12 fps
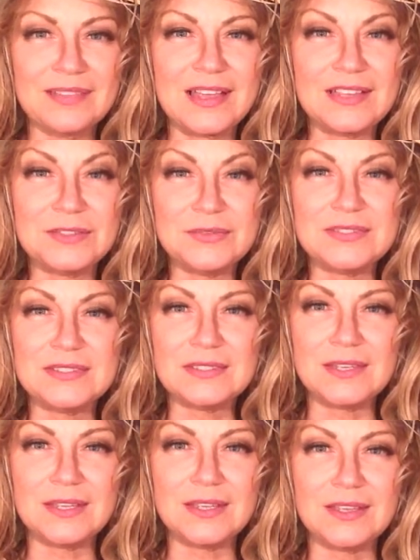and you
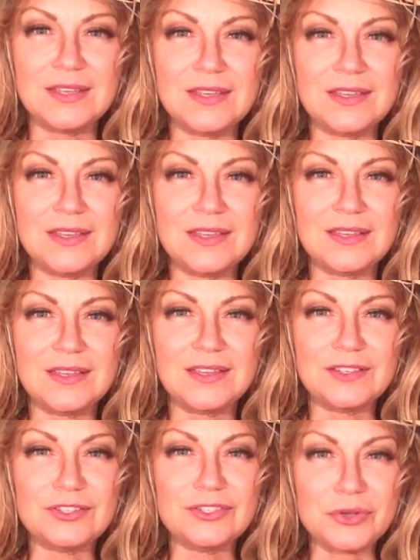see
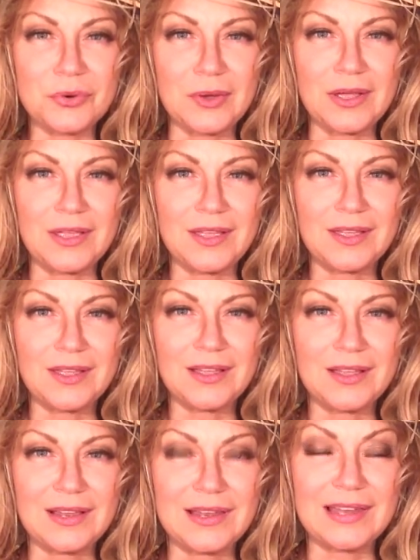joy,
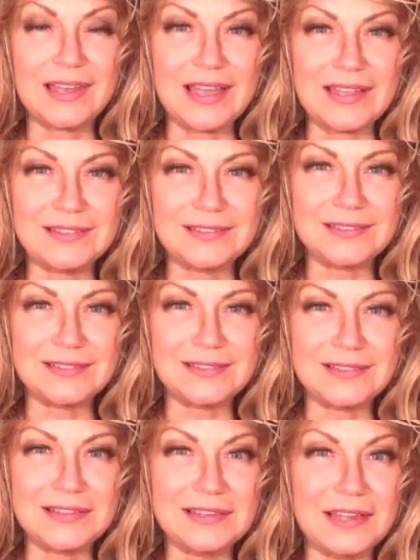light,
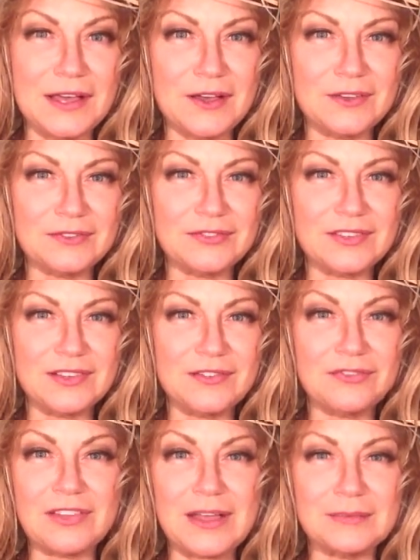love
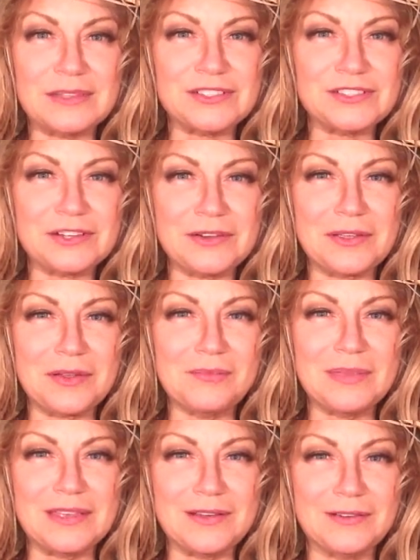families sharing a
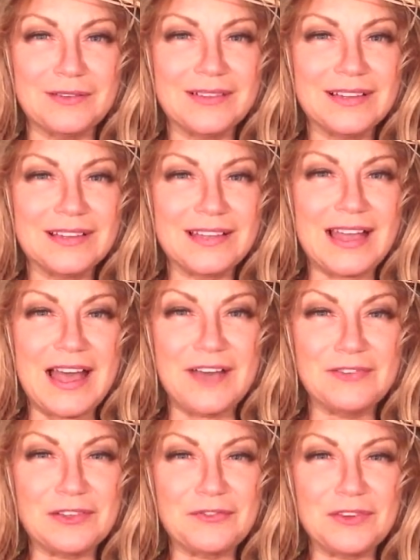meal,
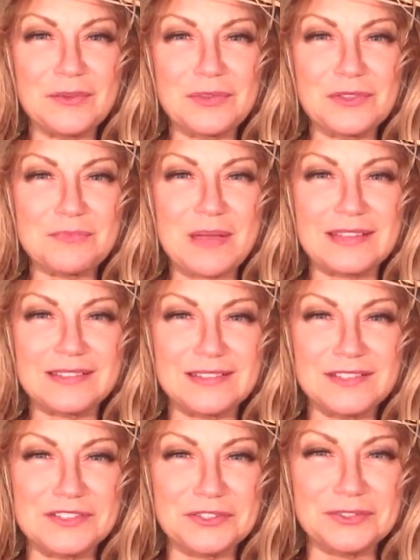having fun with pets
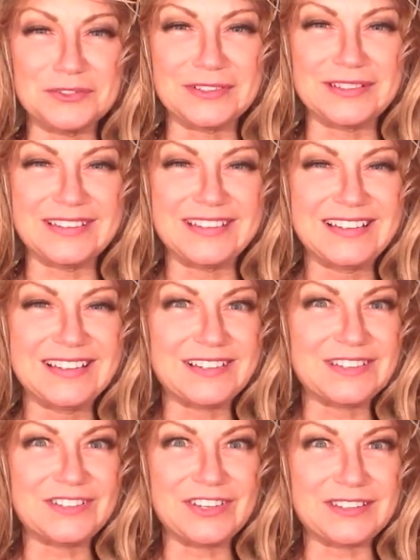and children,
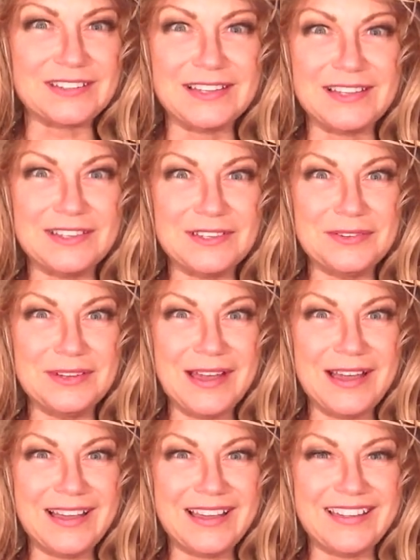just like you and
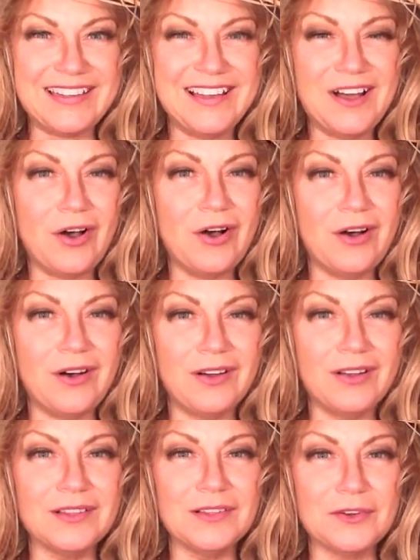I,
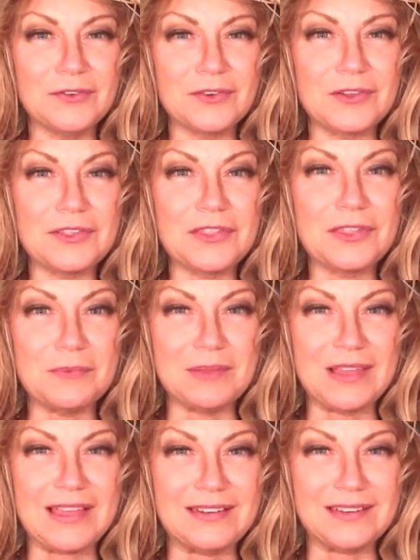all over the
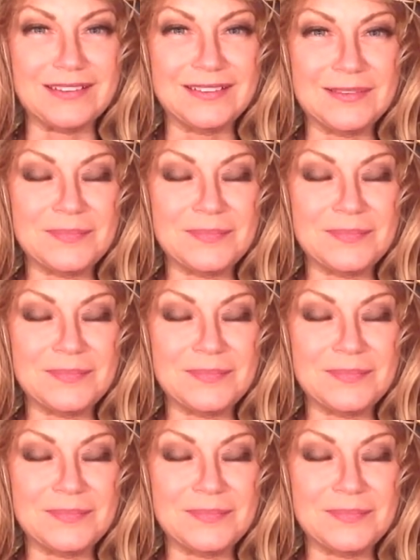planet.